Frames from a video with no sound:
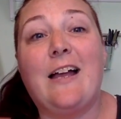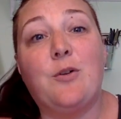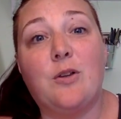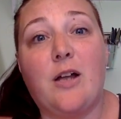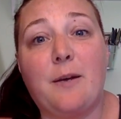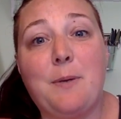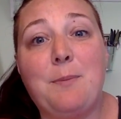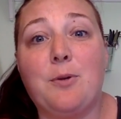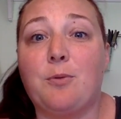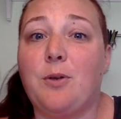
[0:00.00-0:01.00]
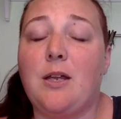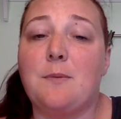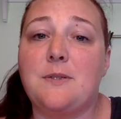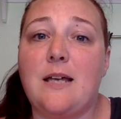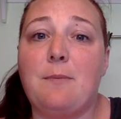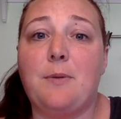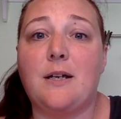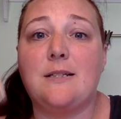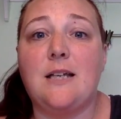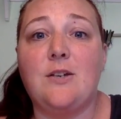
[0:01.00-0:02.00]
I know a lot of people are really upset
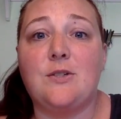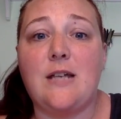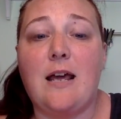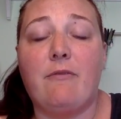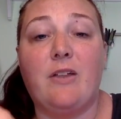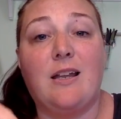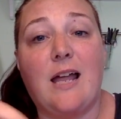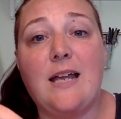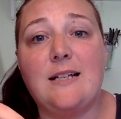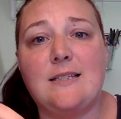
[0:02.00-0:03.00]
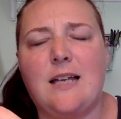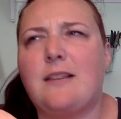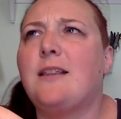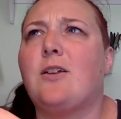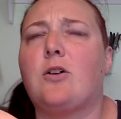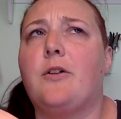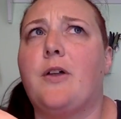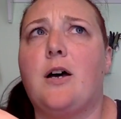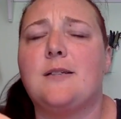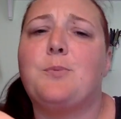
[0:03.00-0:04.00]
because they used to have the lights. I think they're
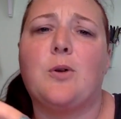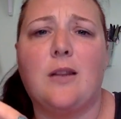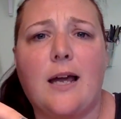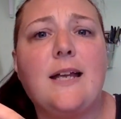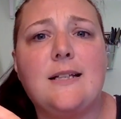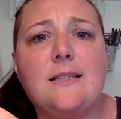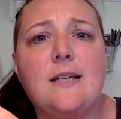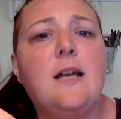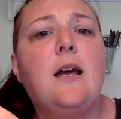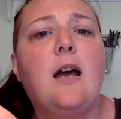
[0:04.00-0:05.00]
called the Osborne lights.